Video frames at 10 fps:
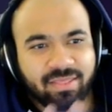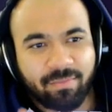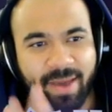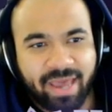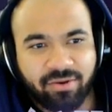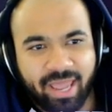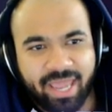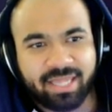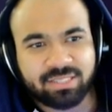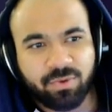it, the battle
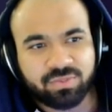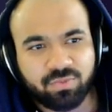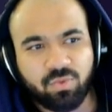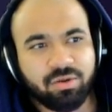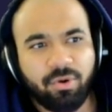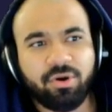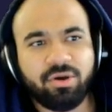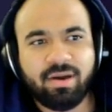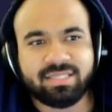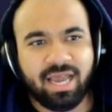ends once one
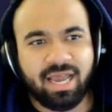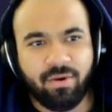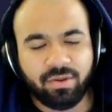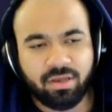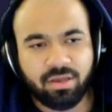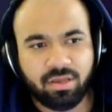Pokemon's out.